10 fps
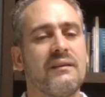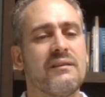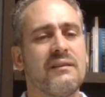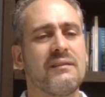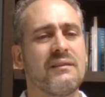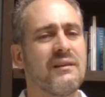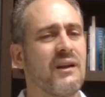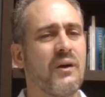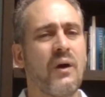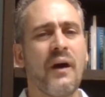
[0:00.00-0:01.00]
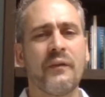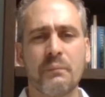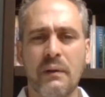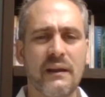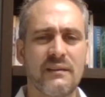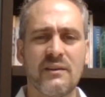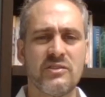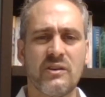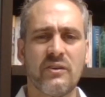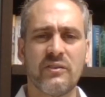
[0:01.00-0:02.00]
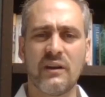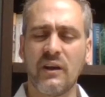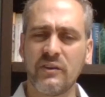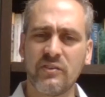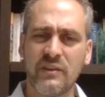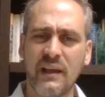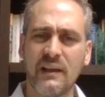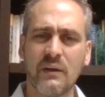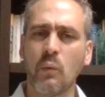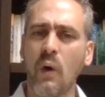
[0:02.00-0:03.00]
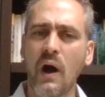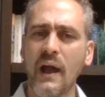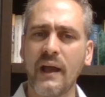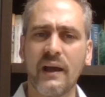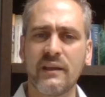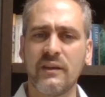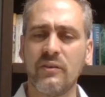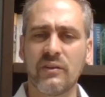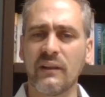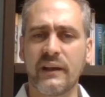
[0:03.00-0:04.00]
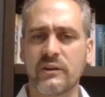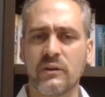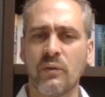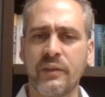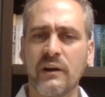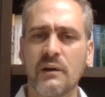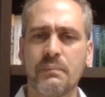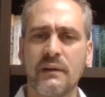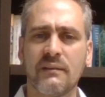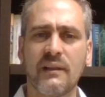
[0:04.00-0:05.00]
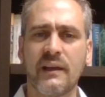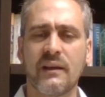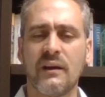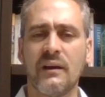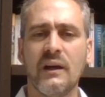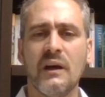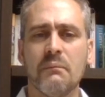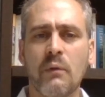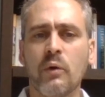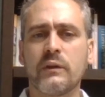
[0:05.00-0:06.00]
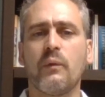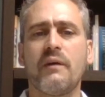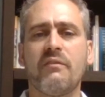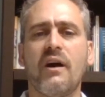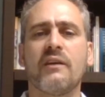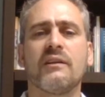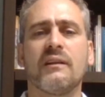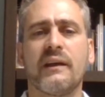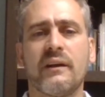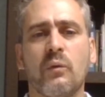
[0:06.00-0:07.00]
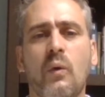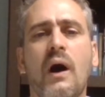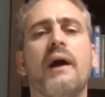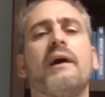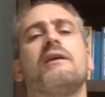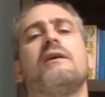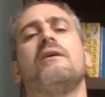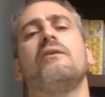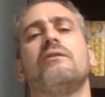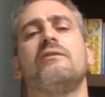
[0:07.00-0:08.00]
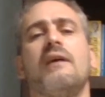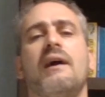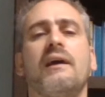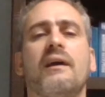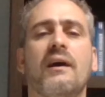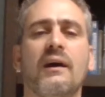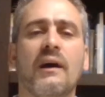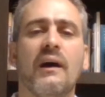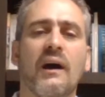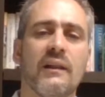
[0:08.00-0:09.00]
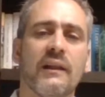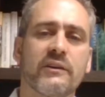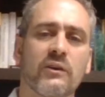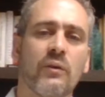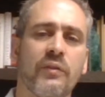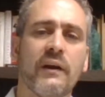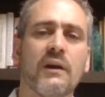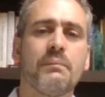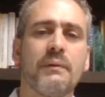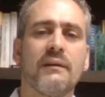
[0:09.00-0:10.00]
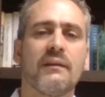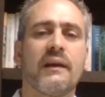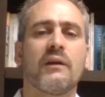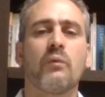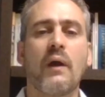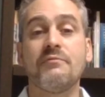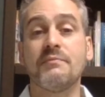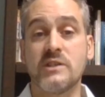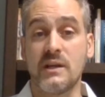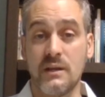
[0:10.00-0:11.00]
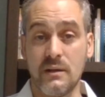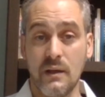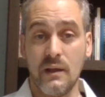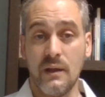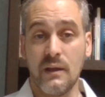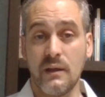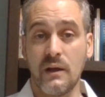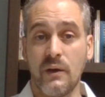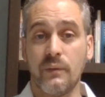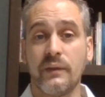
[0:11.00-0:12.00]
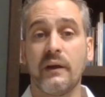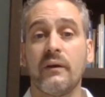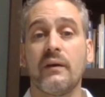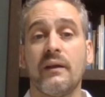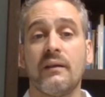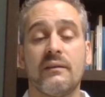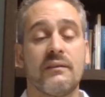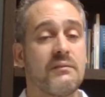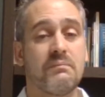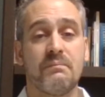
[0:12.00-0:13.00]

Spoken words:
just, other practitioners and understanding why I use electrical therapies like a multi-wave oscillator, why I use a electrical therapy like a Rife machine. There is